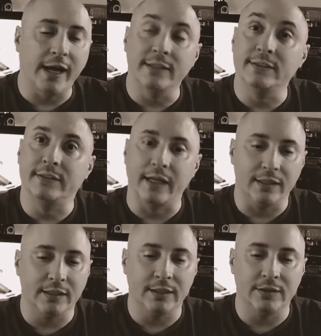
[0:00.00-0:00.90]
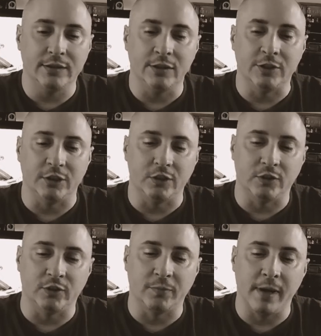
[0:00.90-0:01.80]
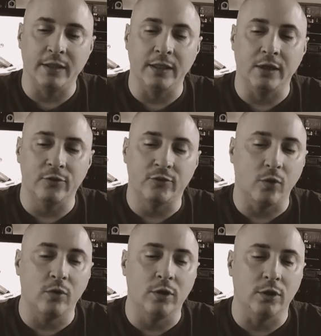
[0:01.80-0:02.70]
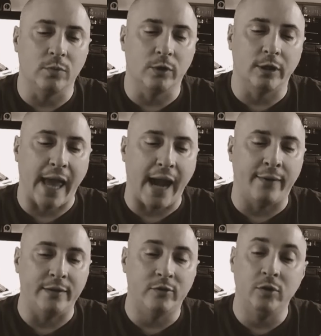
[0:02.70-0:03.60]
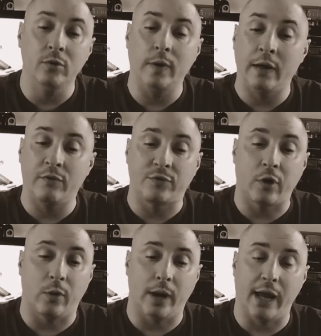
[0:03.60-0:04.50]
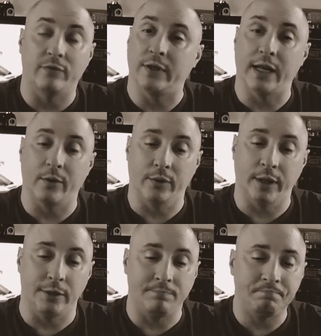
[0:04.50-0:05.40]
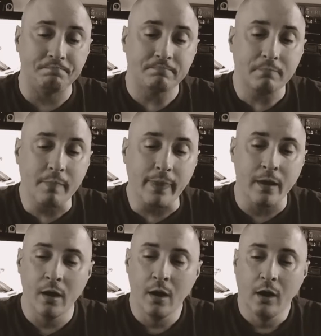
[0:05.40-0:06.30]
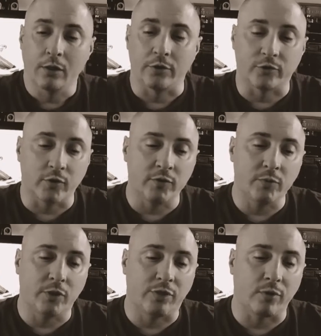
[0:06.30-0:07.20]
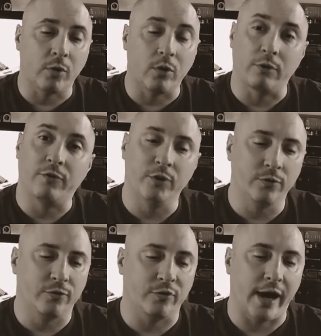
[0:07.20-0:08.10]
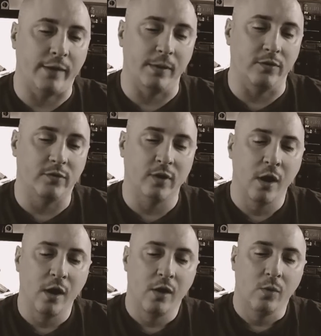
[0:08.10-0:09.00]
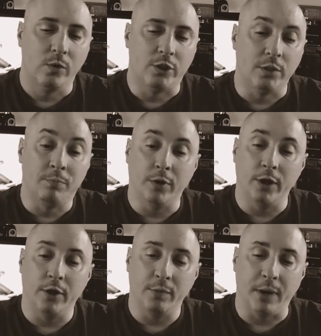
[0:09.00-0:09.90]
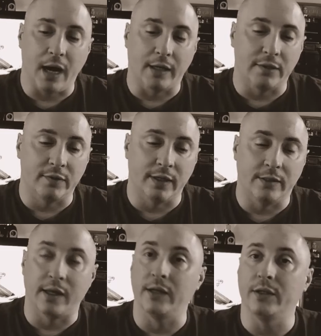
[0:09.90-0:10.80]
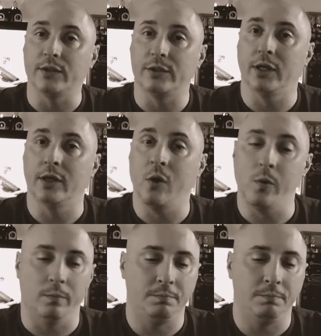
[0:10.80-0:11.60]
and delicate dishes, smelling so good, were carried to and fro every now and then, the servants would throw her a few fragments, which she put in her pockets, intending to take home.